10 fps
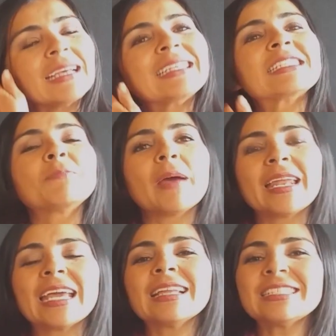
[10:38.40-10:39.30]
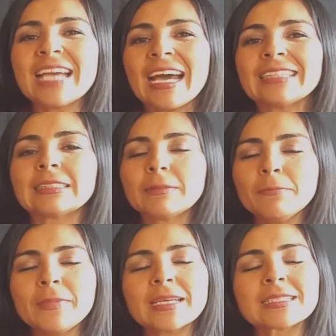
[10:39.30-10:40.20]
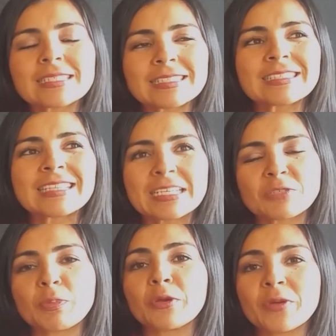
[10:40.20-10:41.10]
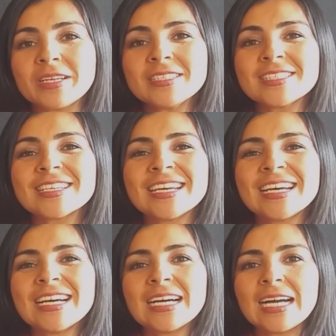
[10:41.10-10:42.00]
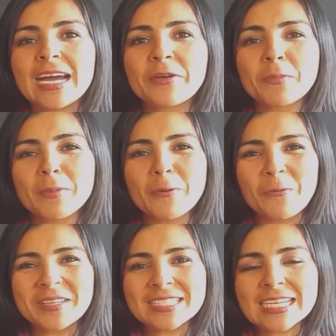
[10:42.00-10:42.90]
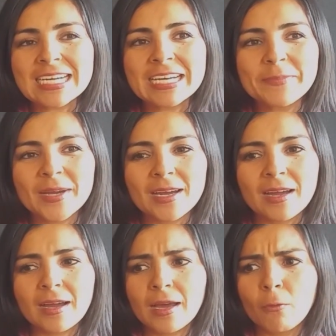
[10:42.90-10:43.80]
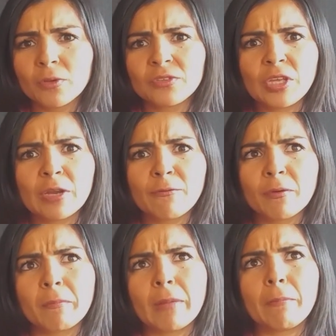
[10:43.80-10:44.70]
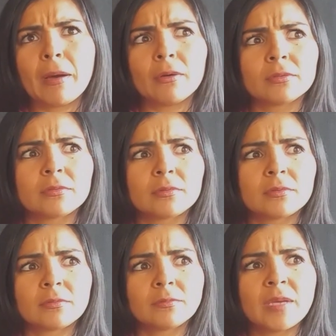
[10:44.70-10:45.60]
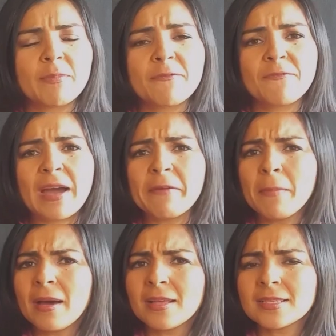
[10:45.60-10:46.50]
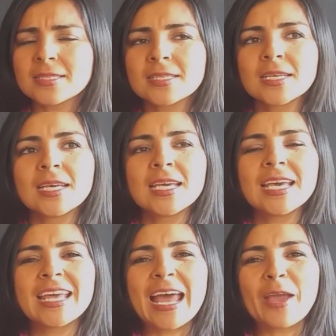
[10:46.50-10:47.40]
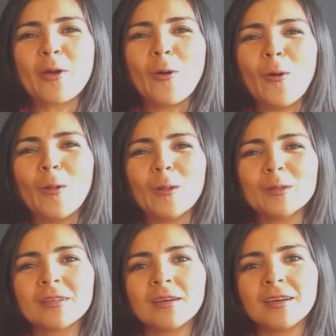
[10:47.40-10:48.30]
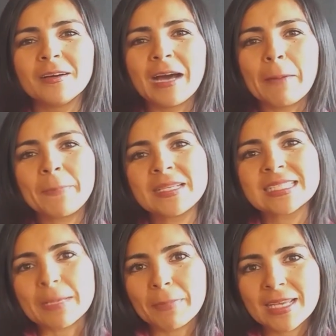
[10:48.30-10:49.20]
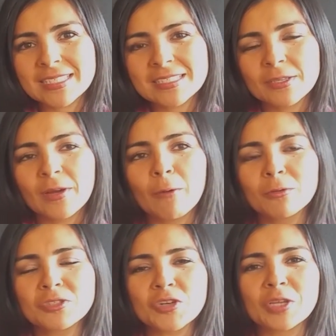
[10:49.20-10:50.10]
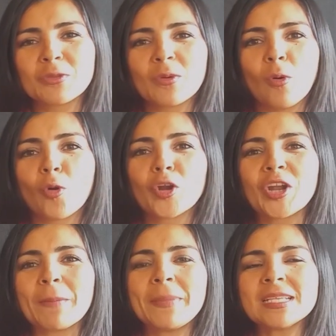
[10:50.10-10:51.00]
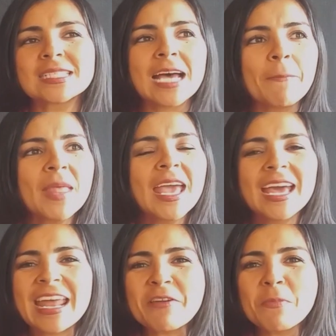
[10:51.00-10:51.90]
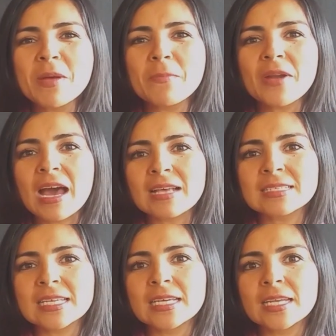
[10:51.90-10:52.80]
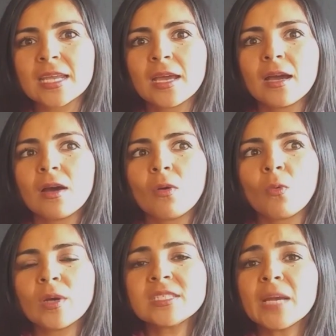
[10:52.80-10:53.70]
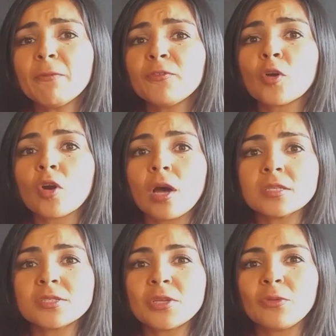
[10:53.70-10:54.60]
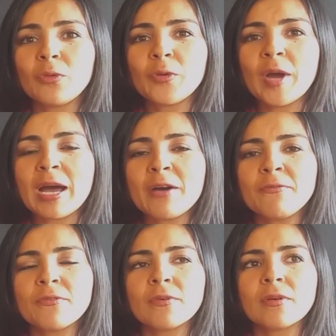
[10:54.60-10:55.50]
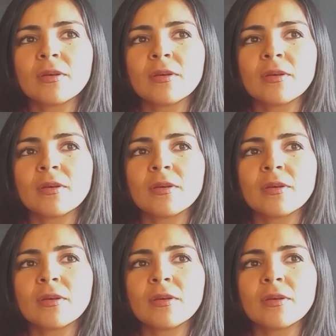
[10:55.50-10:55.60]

In English, I had mixed experience. I remember one time I was here for about maybe 5 months, and I called a pizza place. So I was trying to order a pizza, and I remember asking, "What type of crust do you have?"